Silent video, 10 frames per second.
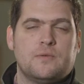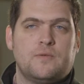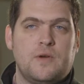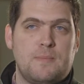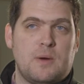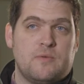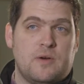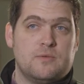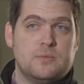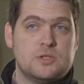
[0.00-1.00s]
The feedback we've
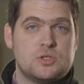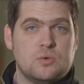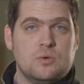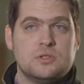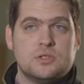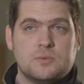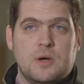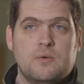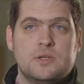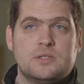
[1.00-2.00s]
had from the installers as
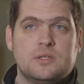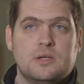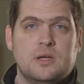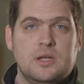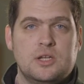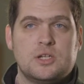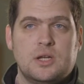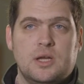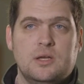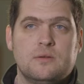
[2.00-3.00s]
well is that
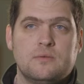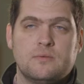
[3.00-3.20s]
initially